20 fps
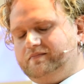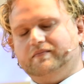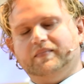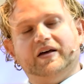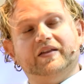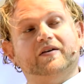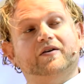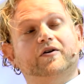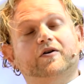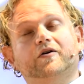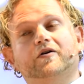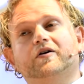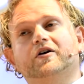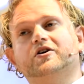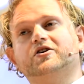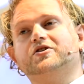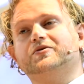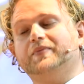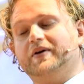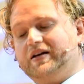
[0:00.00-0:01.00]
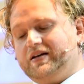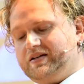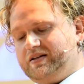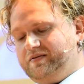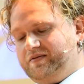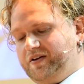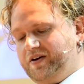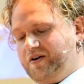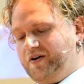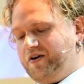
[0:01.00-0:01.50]
May the nourishment
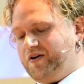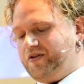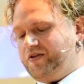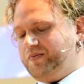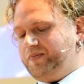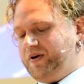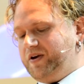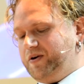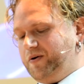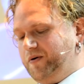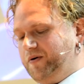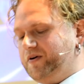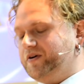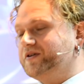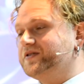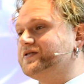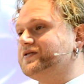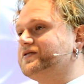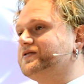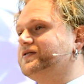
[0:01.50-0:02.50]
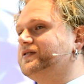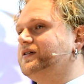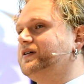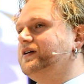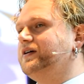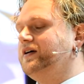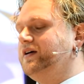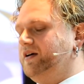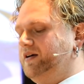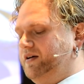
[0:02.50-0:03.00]
of the earth be yours.
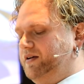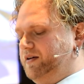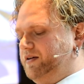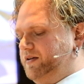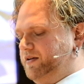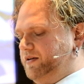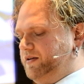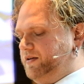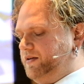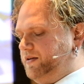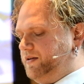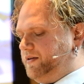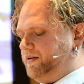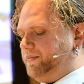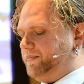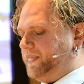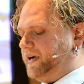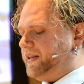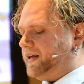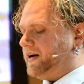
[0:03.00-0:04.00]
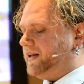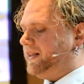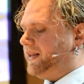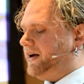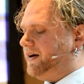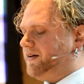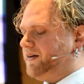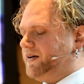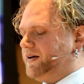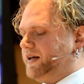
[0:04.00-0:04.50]
May the
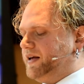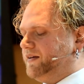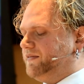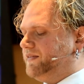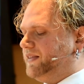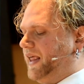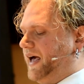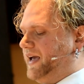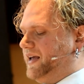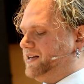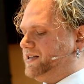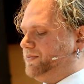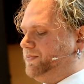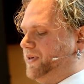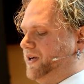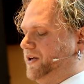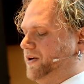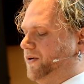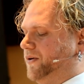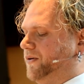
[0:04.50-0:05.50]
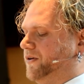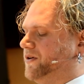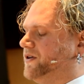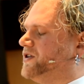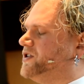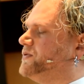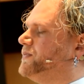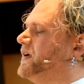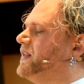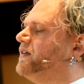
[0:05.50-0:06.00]
clarity of light be
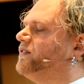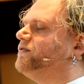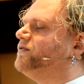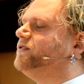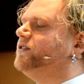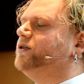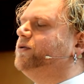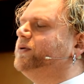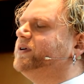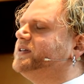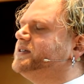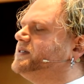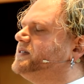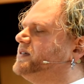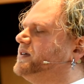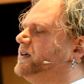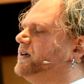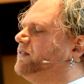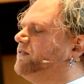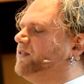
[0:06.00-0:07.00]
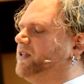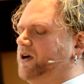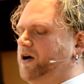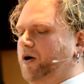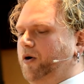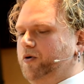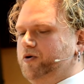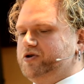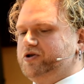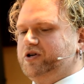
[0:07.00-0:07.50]
yours. May the fluency of the
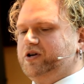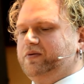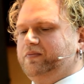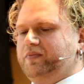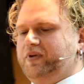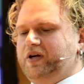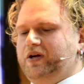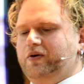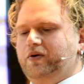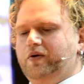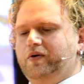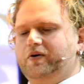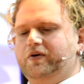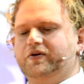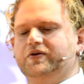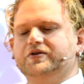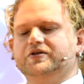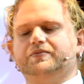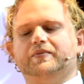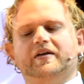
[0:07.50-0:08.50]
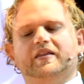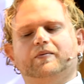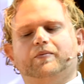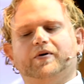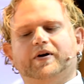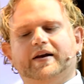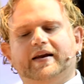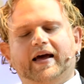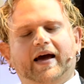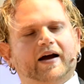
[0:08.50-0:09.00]
ocean be yours. May the
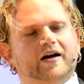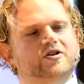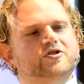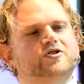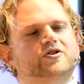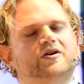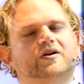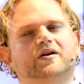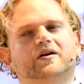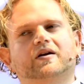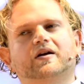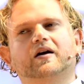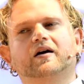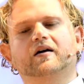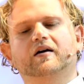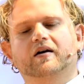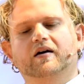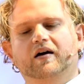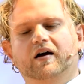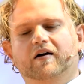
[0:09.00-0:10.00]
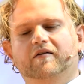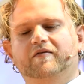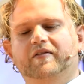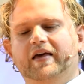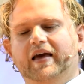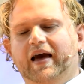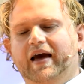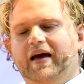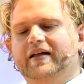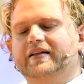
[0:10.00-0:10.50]
protection of
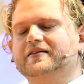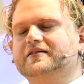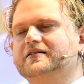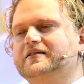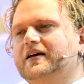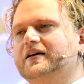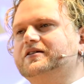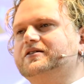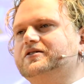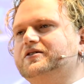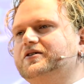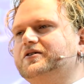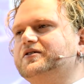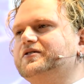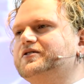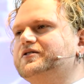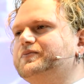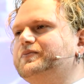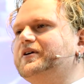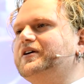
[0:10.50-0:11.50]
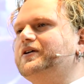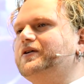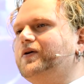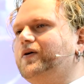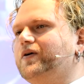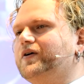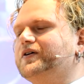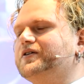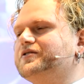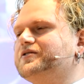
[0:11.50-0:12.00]
the ancestors be
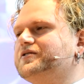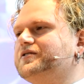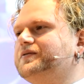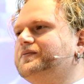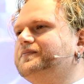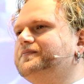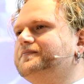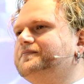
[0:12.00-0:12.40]
yours.